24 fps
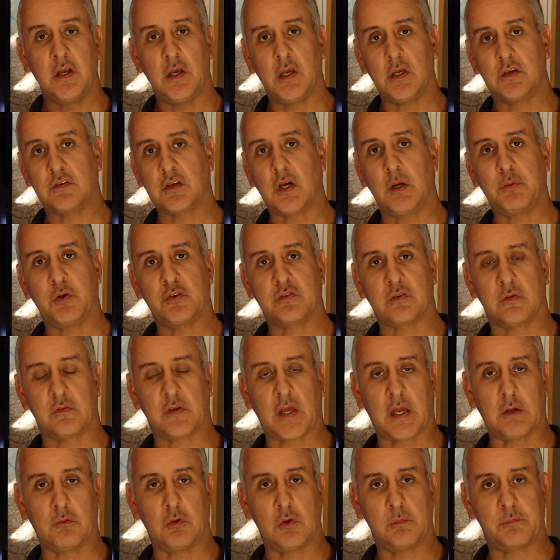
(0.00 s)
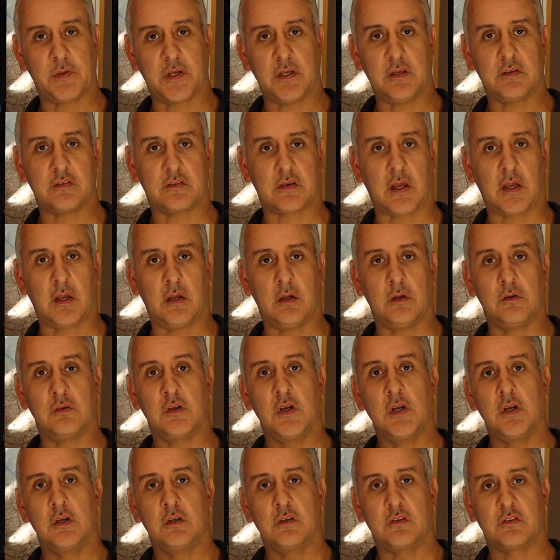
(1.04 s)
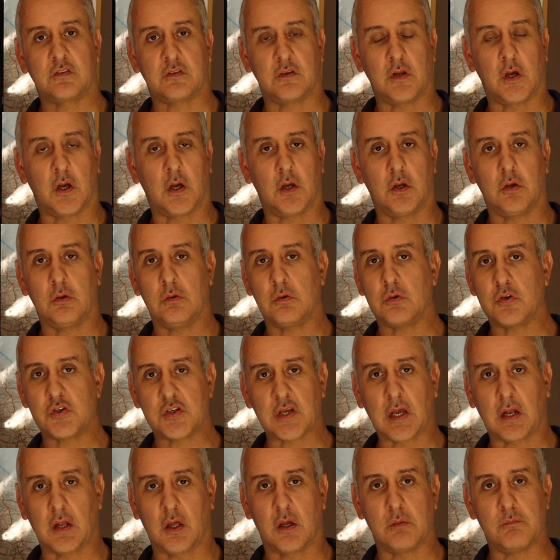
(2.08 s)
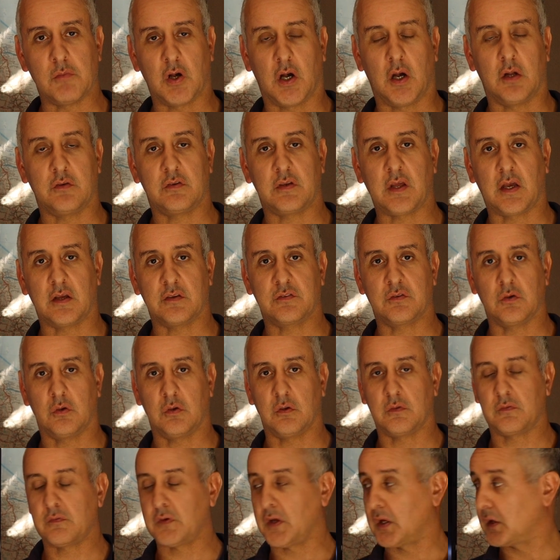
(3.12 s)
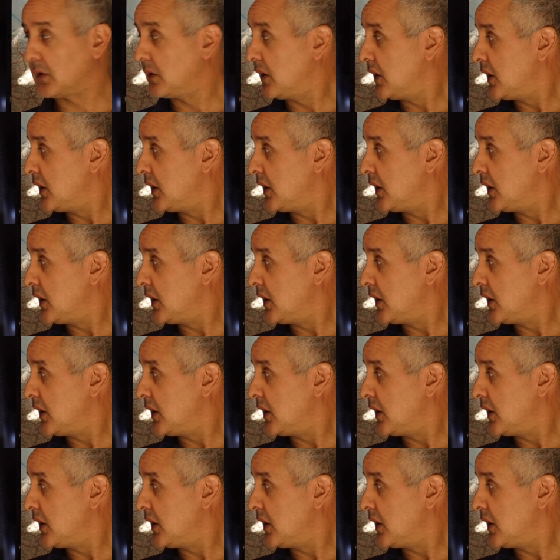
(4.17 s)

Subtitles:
Examples of that would be sand, snow, shallow mud, that sort of thing.